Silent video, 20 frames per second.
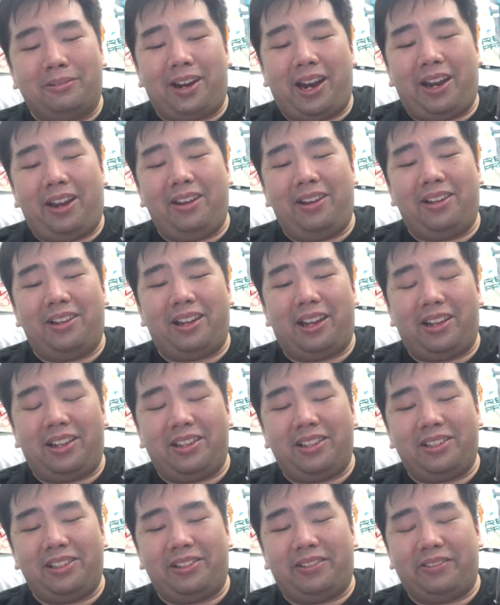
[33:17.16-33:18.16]
regular
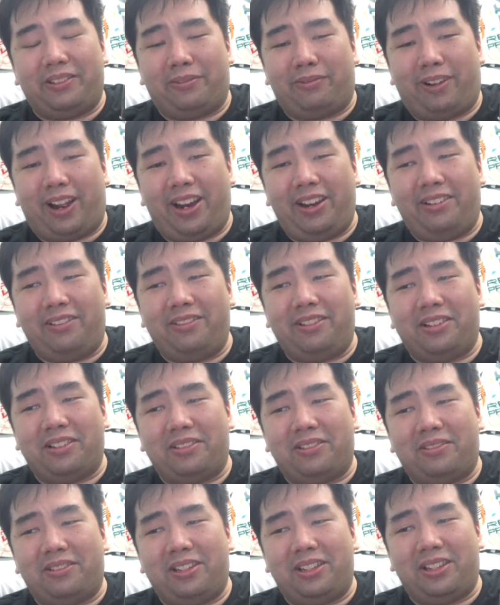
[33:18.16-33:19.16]
edition of the vinyl,
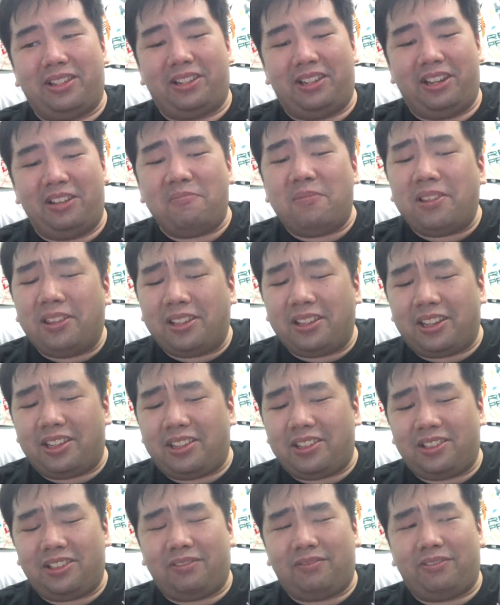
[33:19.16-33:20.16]
there's only a limited
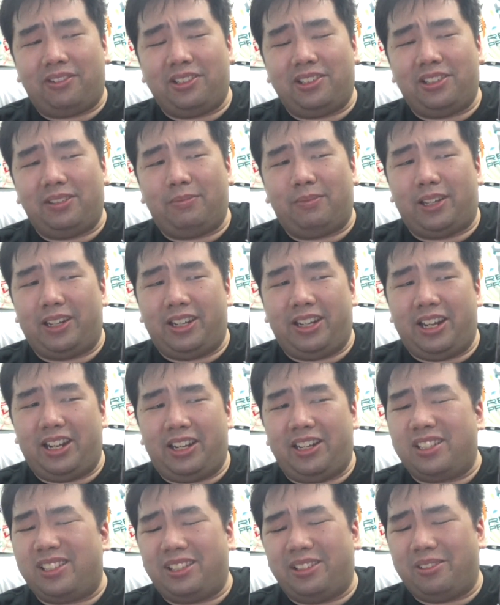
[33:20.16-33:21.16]
edition version, but
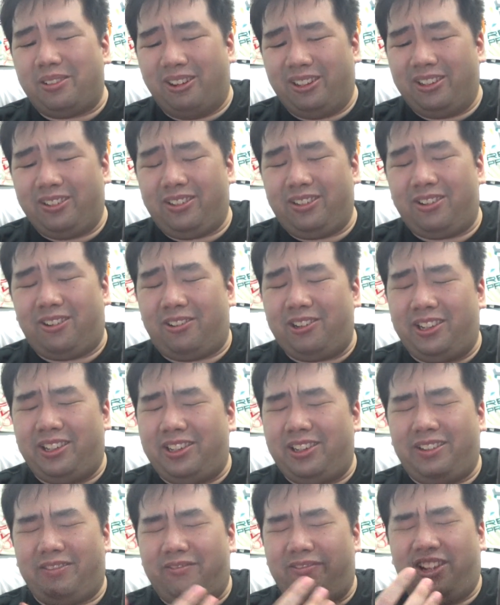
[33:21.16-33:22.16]
yet they still call it, call
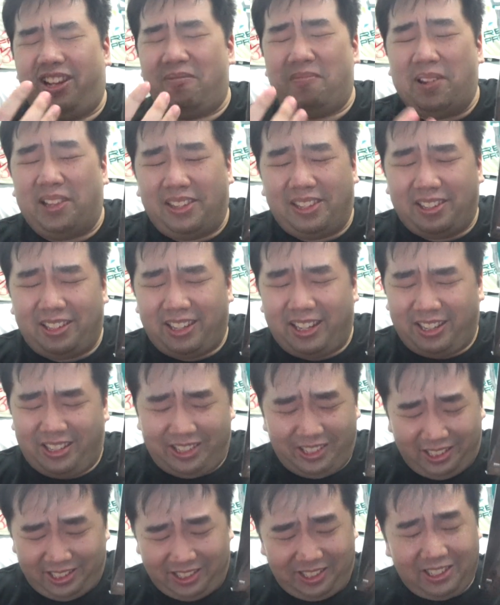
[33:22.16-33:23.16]
it limited
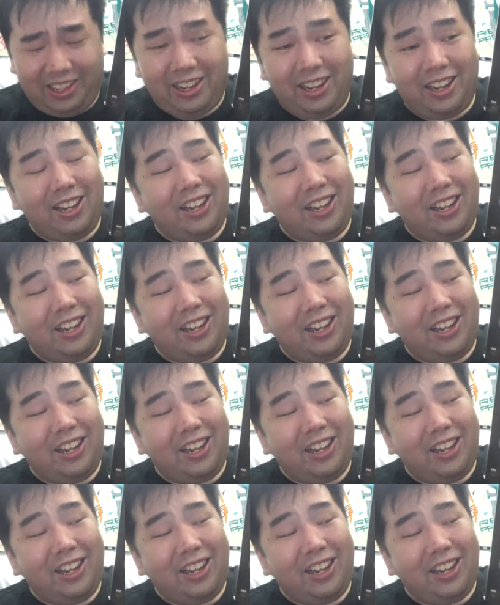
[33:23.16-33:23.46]
edition.